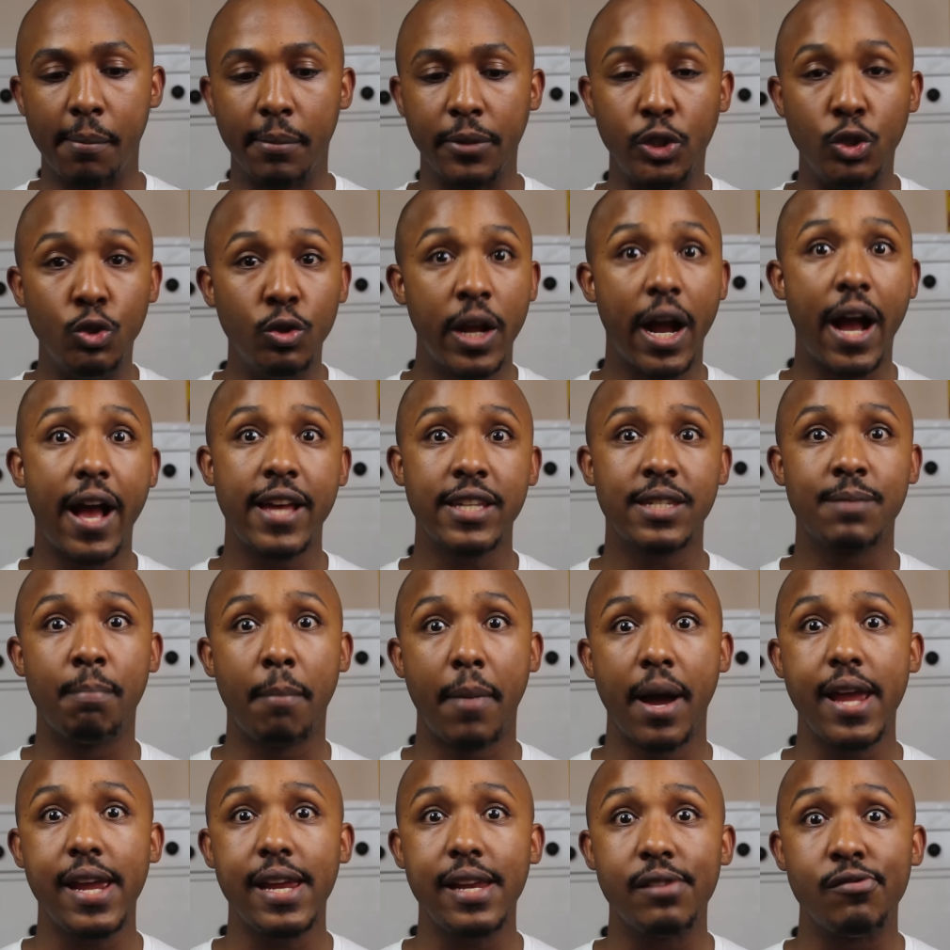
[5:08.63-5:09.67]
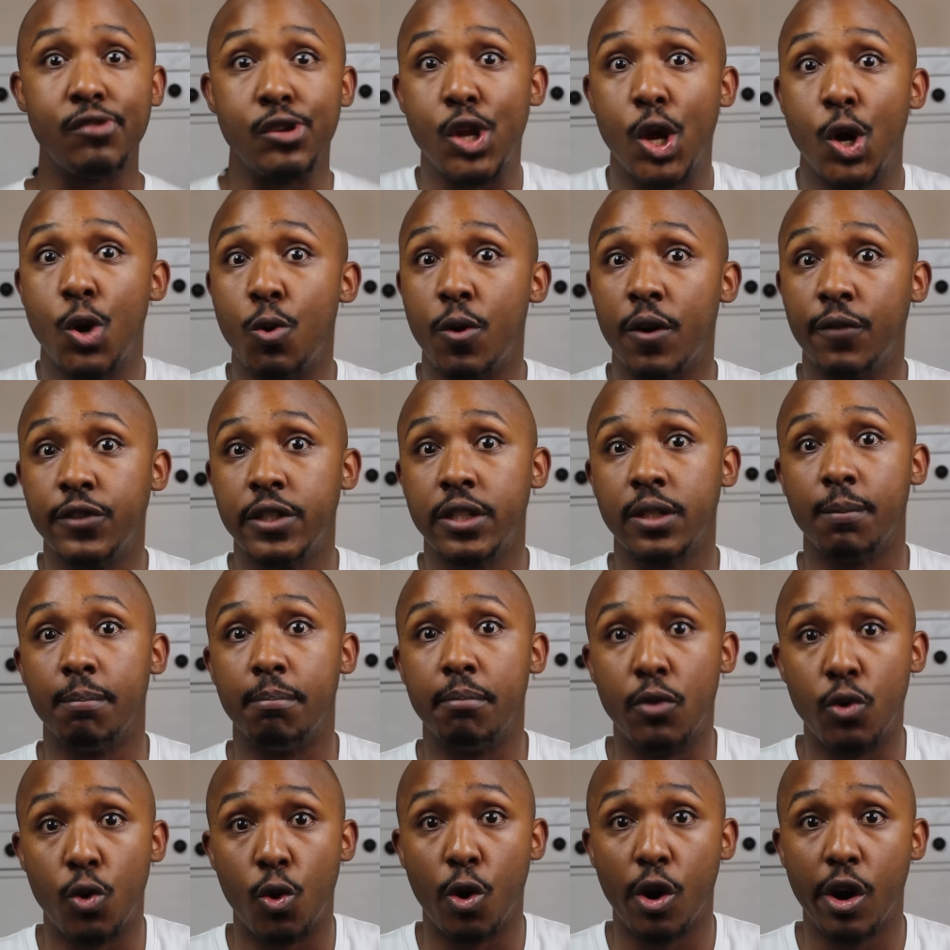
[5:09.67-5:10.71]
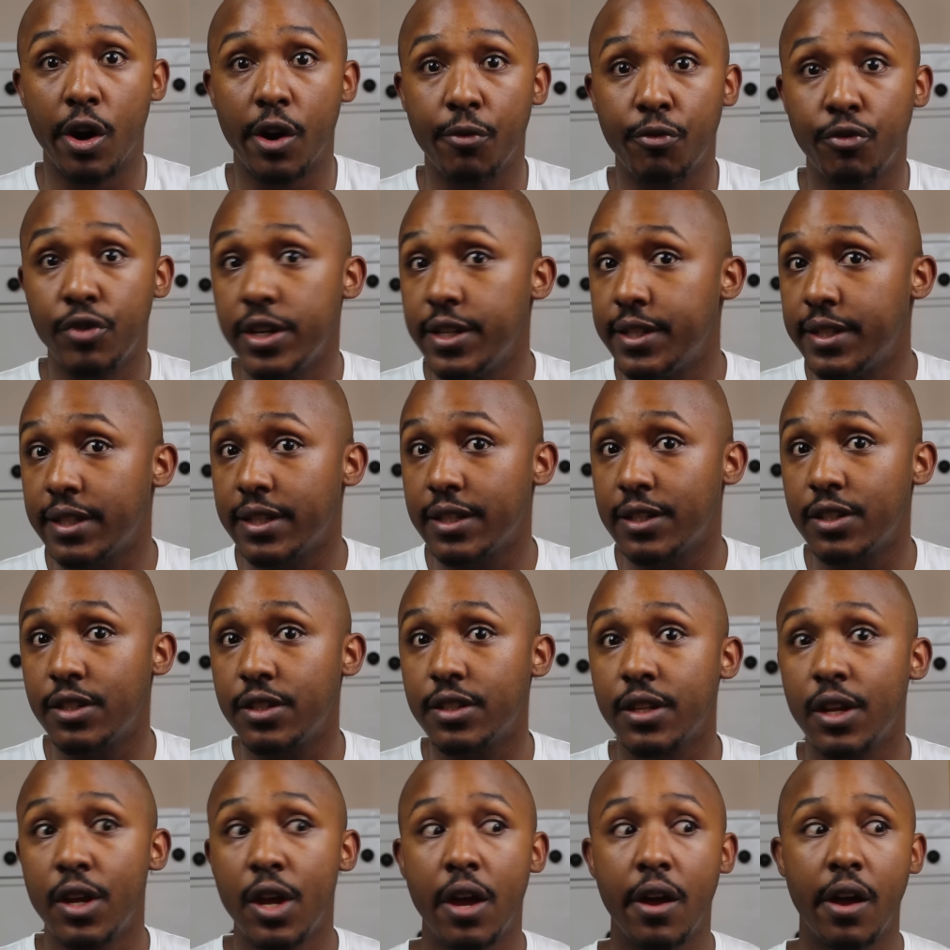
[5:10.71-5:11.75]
You guys might know of some more reasons